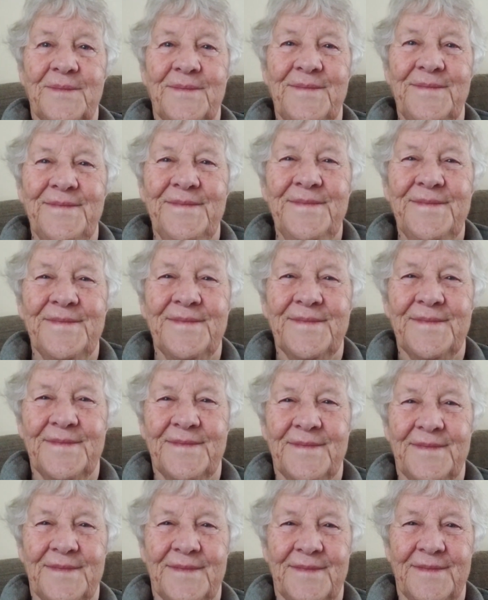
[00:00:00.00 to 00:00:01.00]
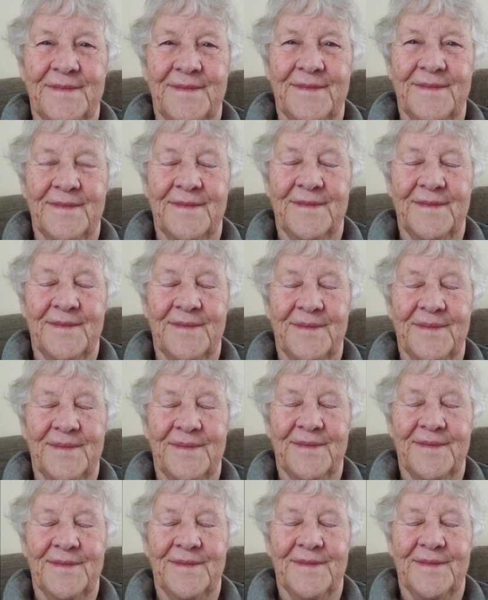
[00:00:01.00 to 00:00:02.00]

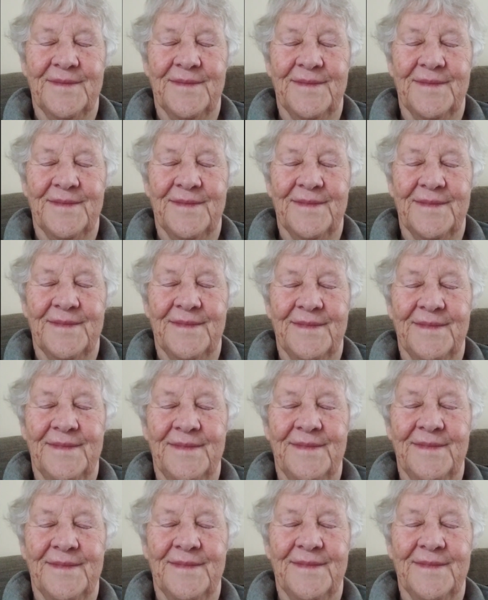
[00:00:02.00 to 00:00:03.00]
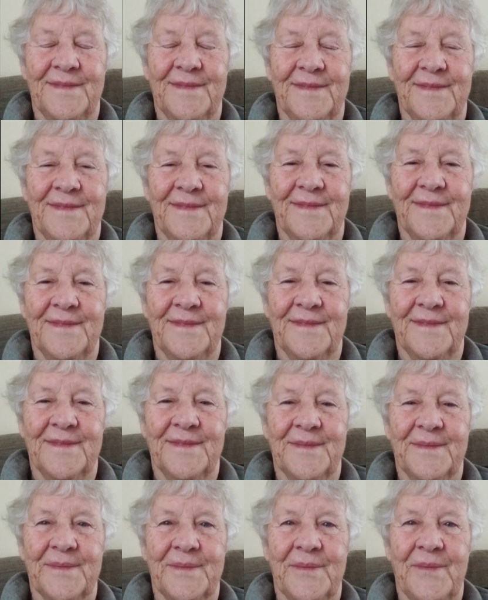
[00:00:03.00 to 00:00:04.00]

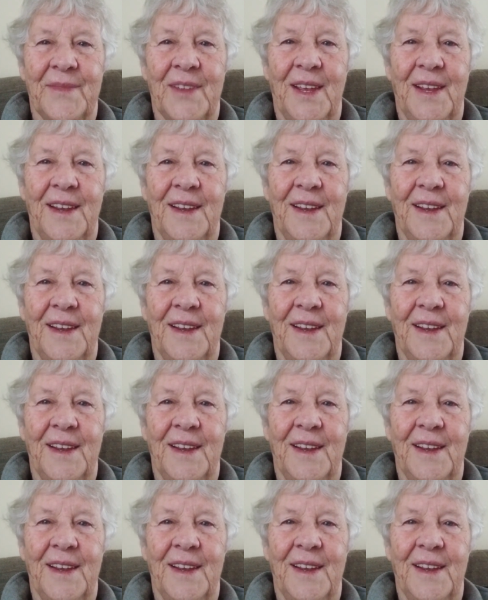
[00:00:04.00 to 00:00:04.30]
[no speech]